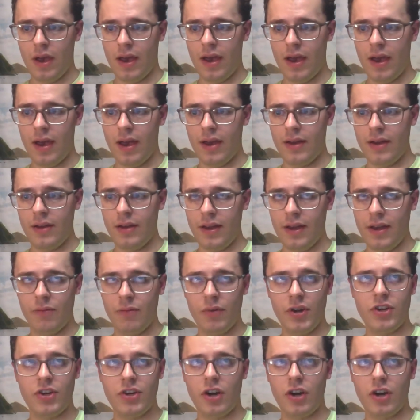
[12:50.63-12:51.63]
And
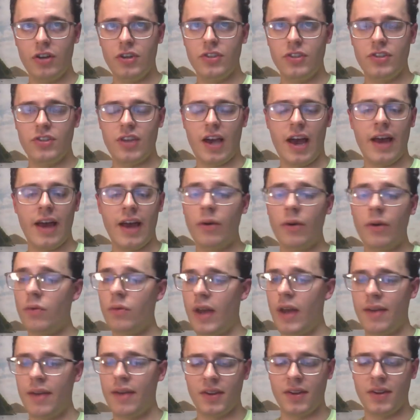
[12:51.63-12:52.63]
it recharges, I
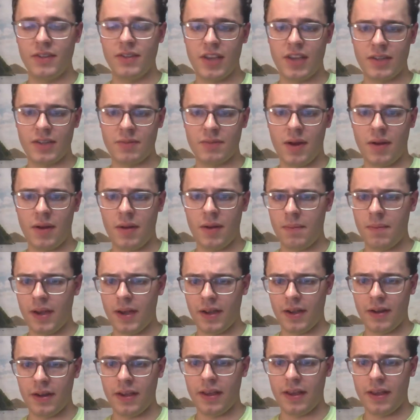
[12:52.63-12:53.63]
don't have an exact amount, I'm
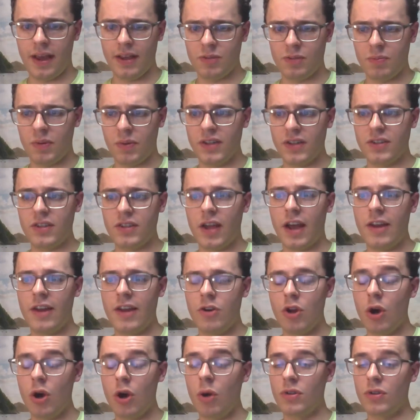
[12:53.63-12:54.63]
not going to guess, but I
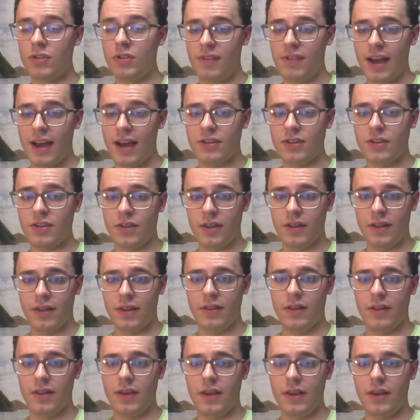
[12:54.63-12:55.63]
know it's faster
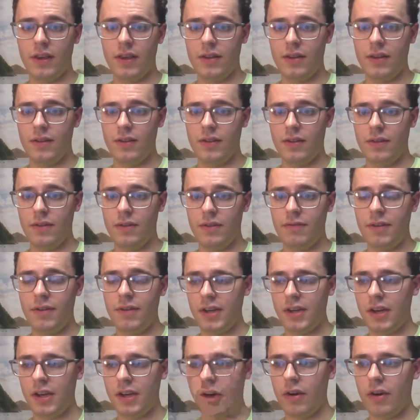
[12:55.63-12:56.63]
than the
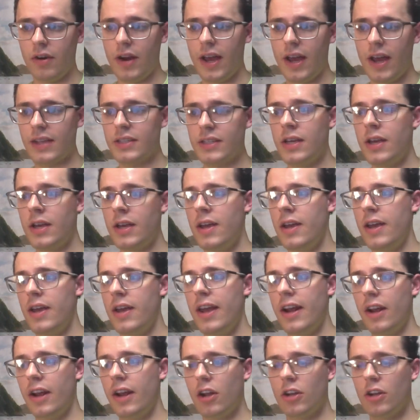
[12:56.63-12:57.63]
1500X,
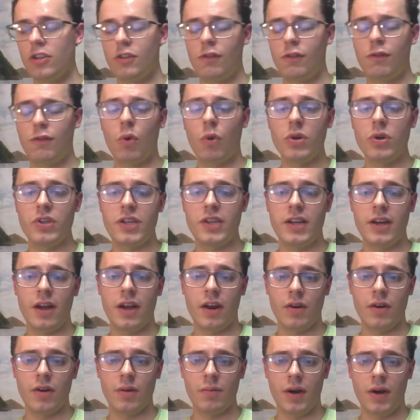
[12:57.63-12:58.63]
and it costs
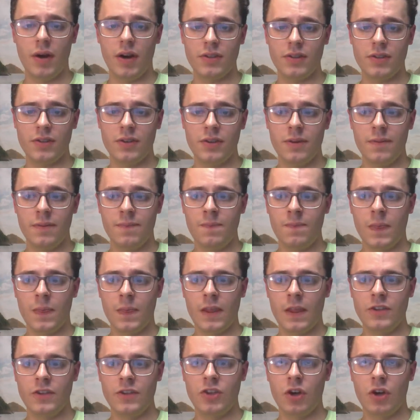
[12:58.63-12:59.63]
$1,400.
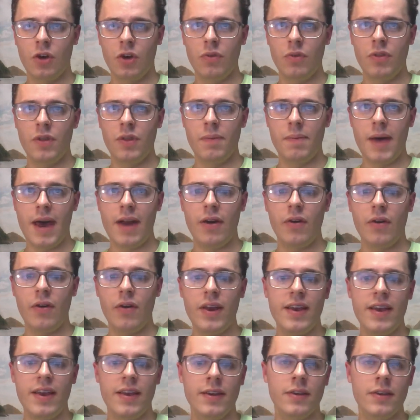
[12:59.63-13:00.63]
So the
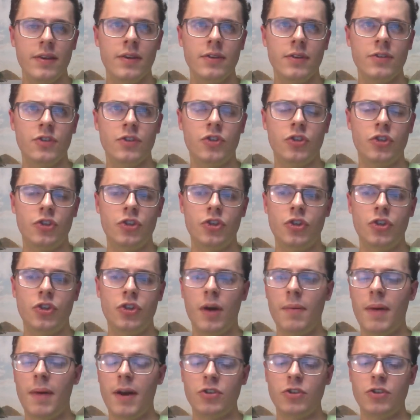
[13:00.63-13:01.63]
battery is
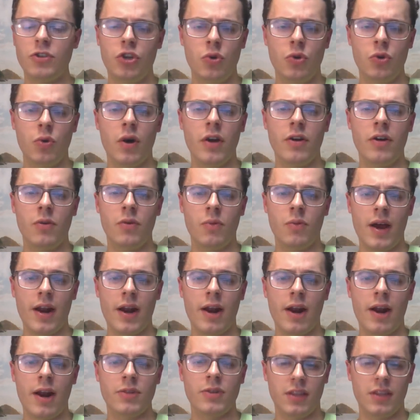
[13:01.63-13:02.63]
about 200
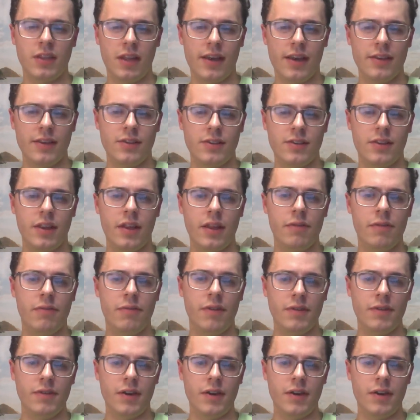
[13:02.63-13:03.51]
watt hours less than the